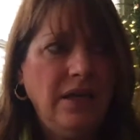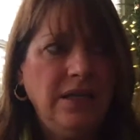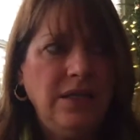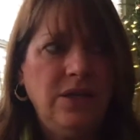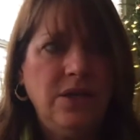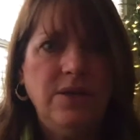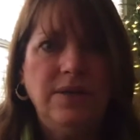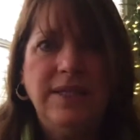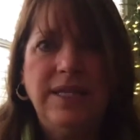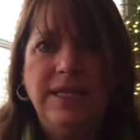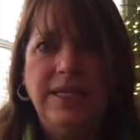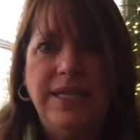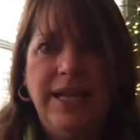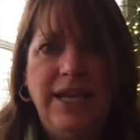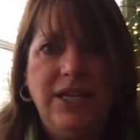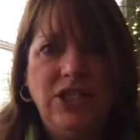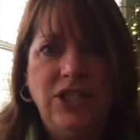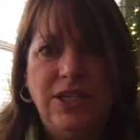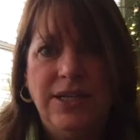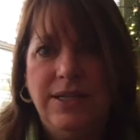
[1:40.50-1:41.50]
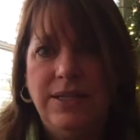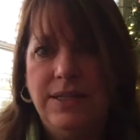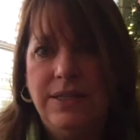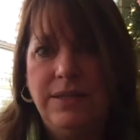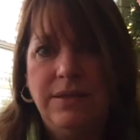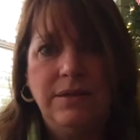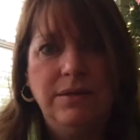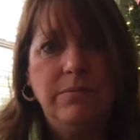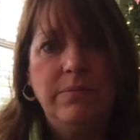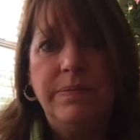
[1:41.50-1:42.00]
those
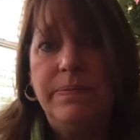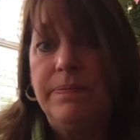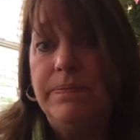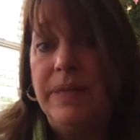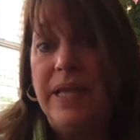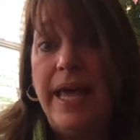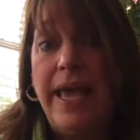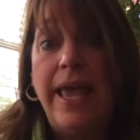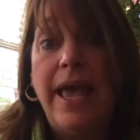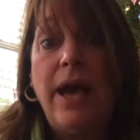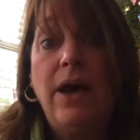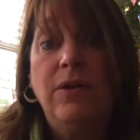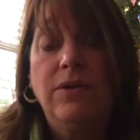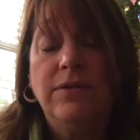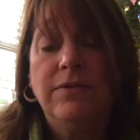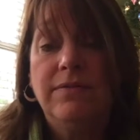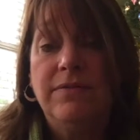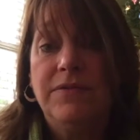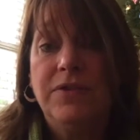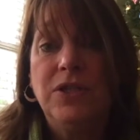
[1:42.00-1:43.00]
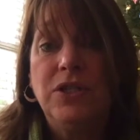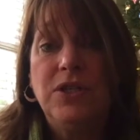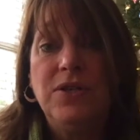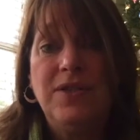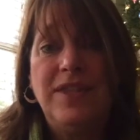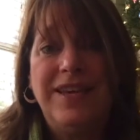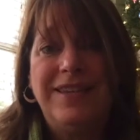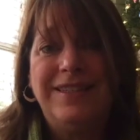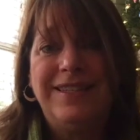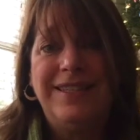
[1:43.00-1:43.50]
intentions play out for
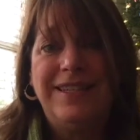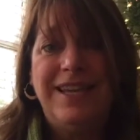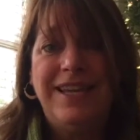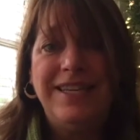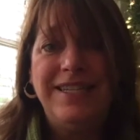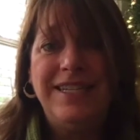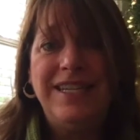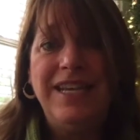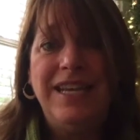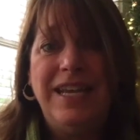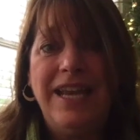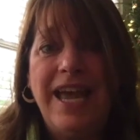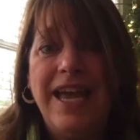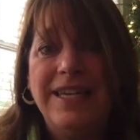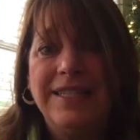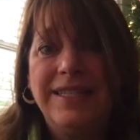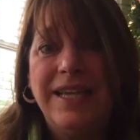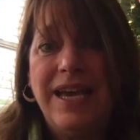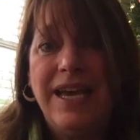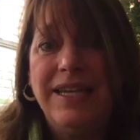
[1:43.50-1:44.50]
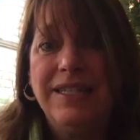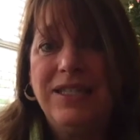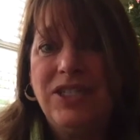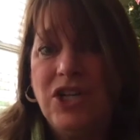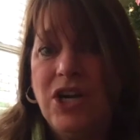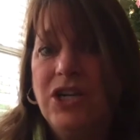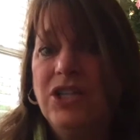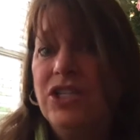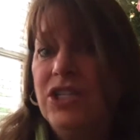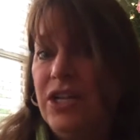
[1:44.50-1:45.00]
2019 as I
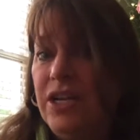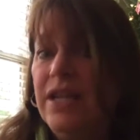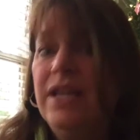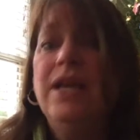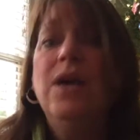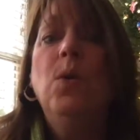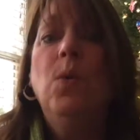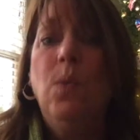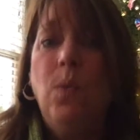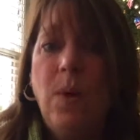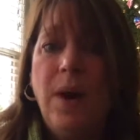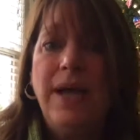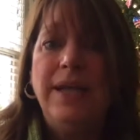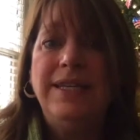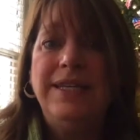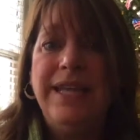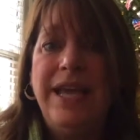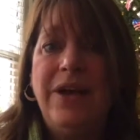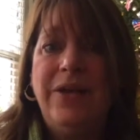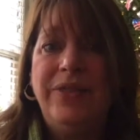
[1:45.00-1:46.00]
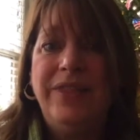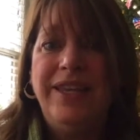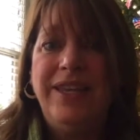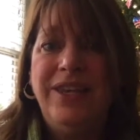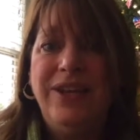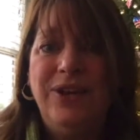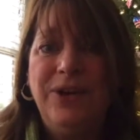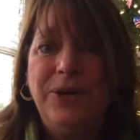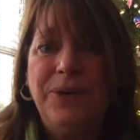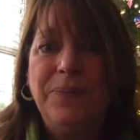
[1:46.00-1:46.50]
start to wind down the
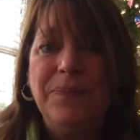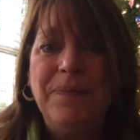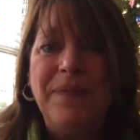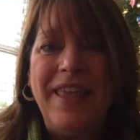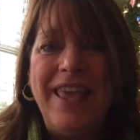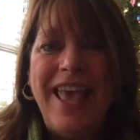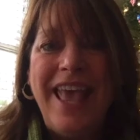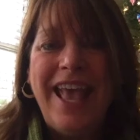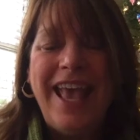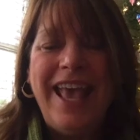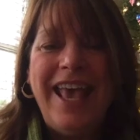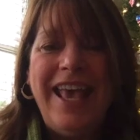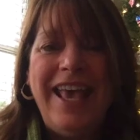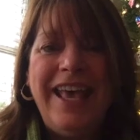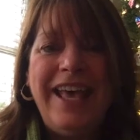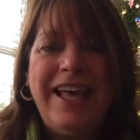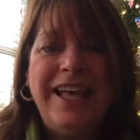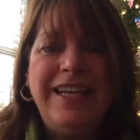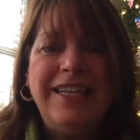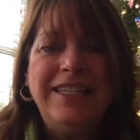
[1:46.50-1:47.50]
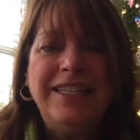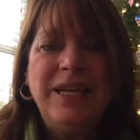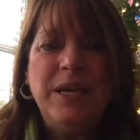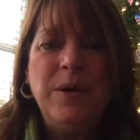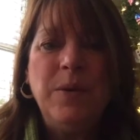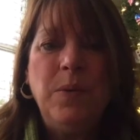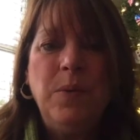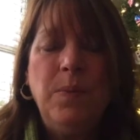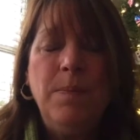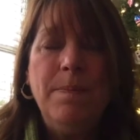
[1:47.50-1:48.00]
year? And
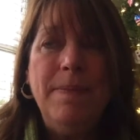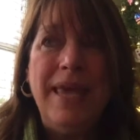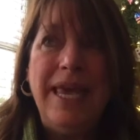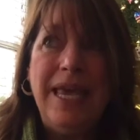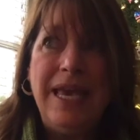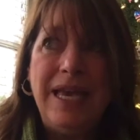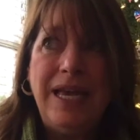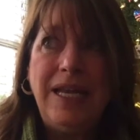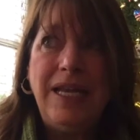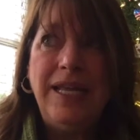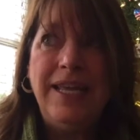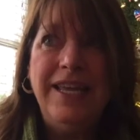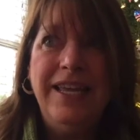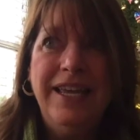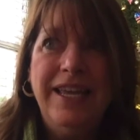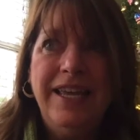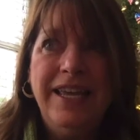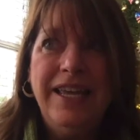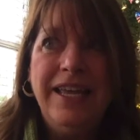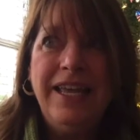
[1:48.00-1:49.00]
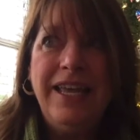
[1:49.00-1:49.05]
man,